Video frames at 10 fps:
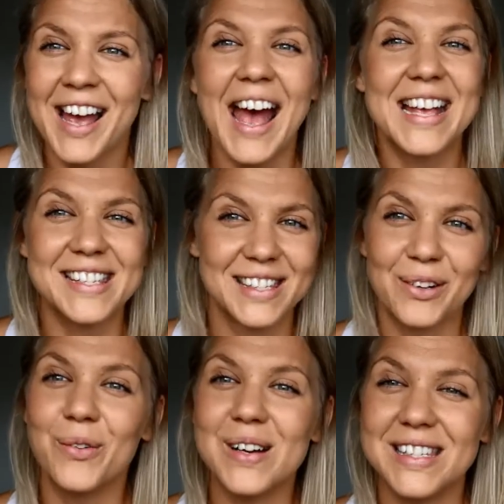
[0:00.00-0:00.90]
as it
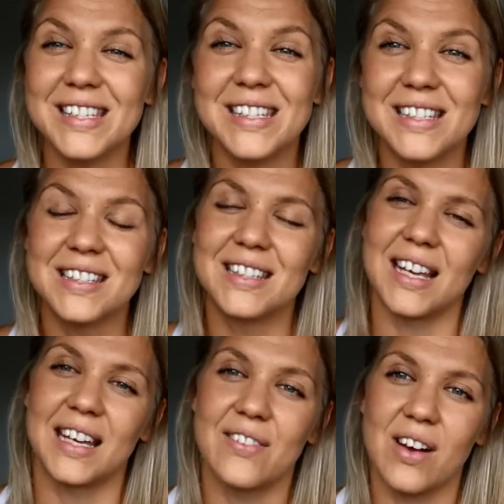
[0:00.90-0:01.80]
always is,
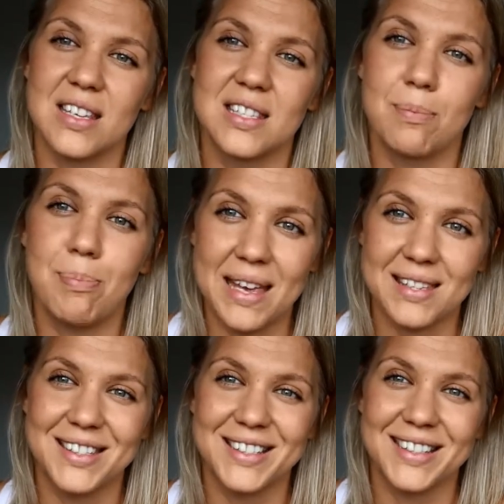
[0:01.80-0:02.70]
that give us the
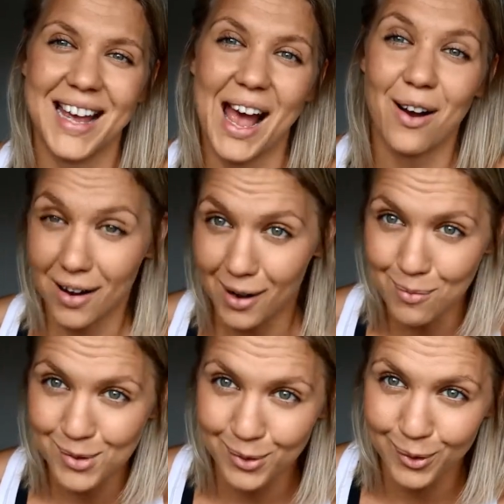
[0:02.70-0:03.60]
best
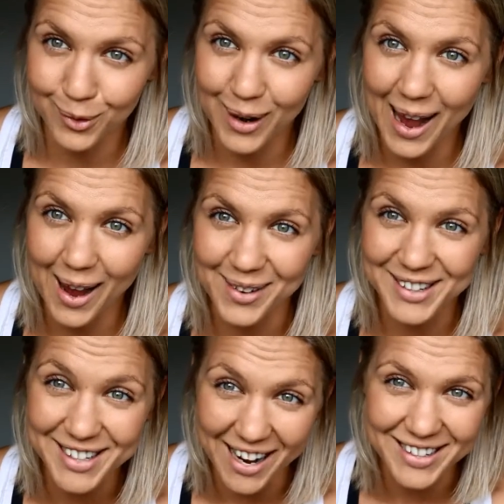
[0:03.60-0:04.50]
outcomes for our
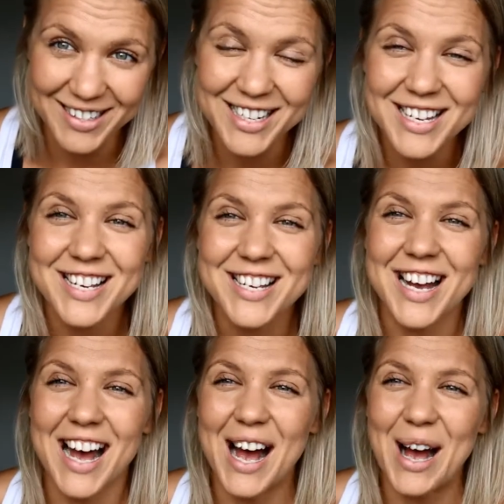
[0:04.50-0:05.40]
gut
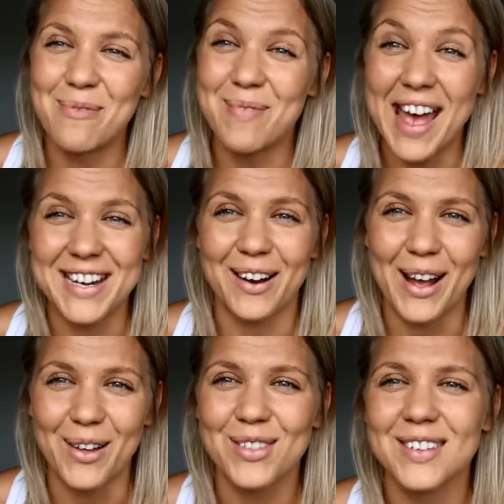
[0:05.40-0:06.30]
and our
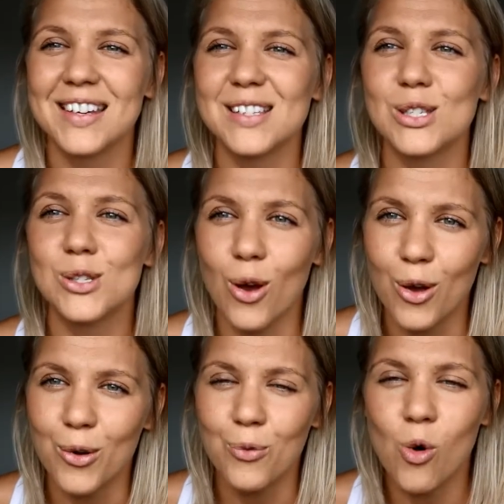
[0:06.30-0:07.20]
health.
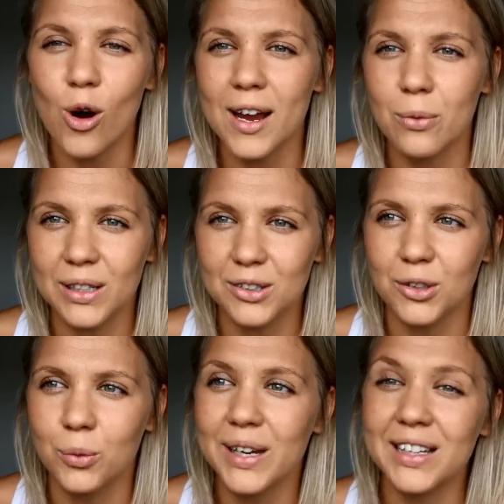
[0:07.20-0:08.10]
So what can we
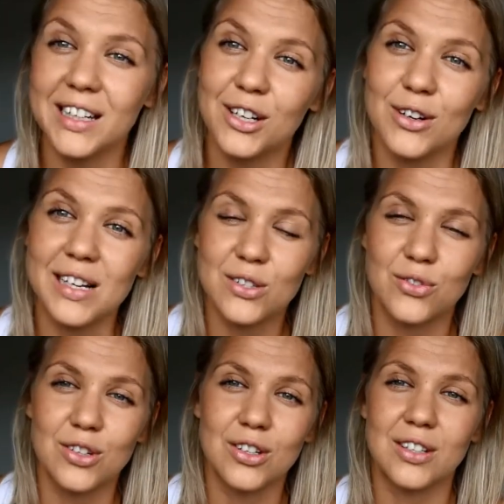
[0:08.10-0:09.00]
do? We can increase
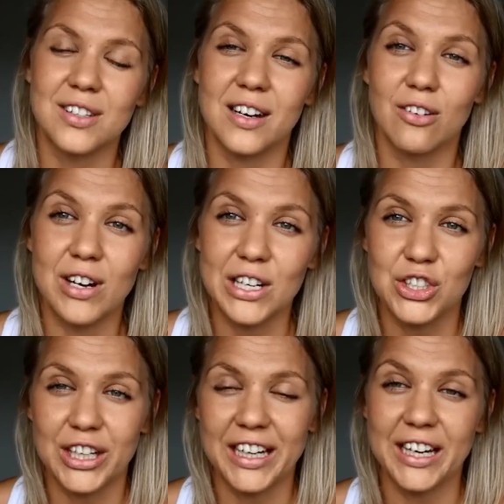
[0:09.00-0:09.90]
foods that are
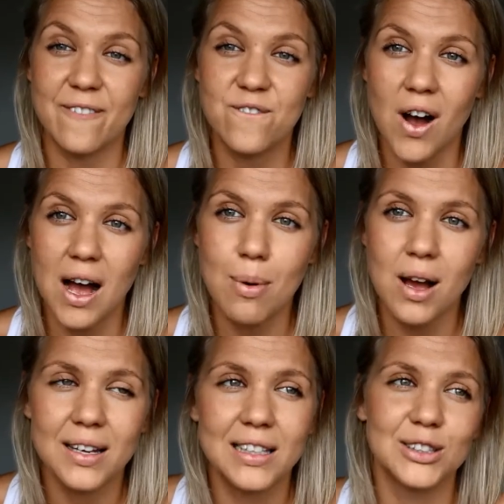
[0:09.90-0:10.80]
rich in
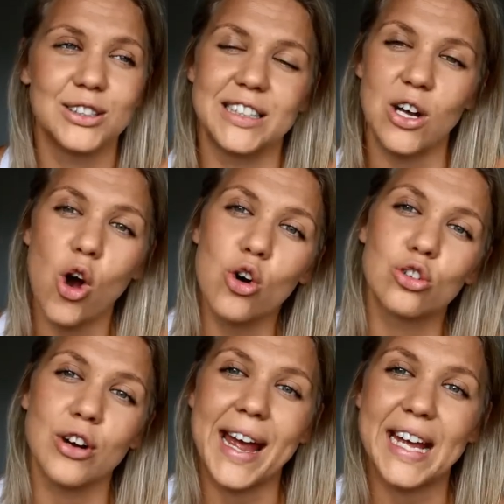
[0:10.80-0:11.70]
fibre, including whole
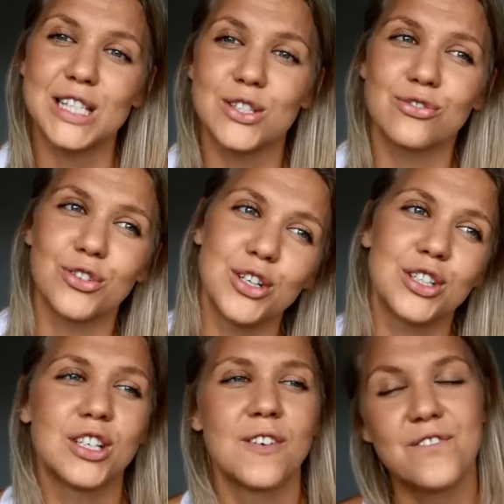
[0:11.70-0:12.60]
grains,
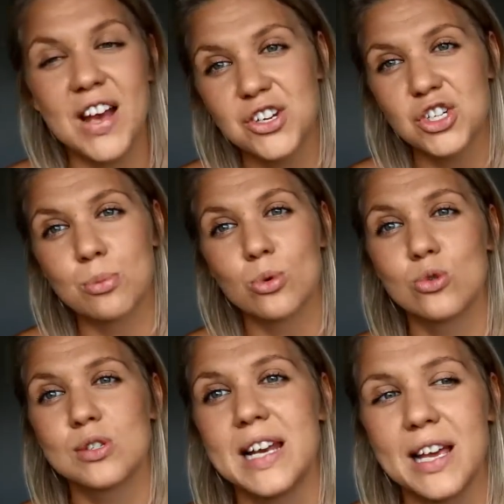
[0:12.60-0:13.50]
fruit,
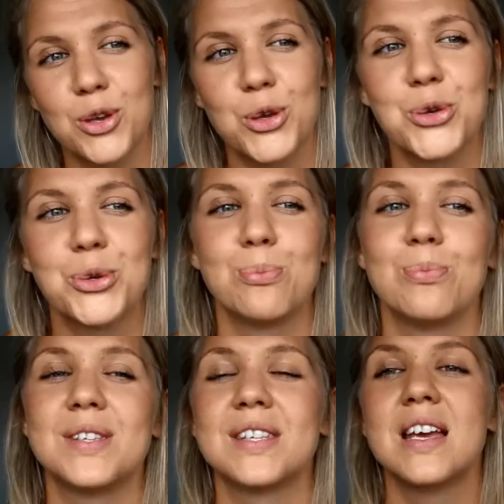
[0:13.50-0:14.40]
vegetables,
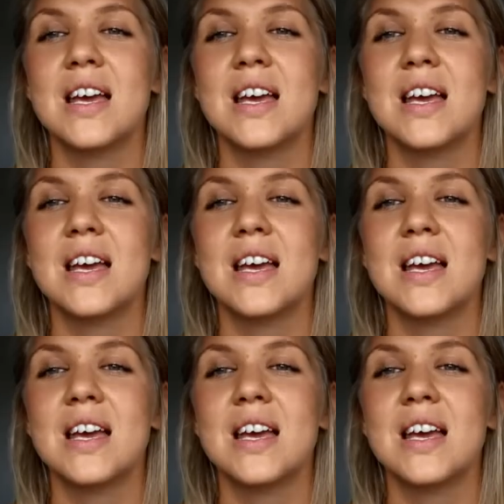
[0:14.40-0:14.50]
legumes.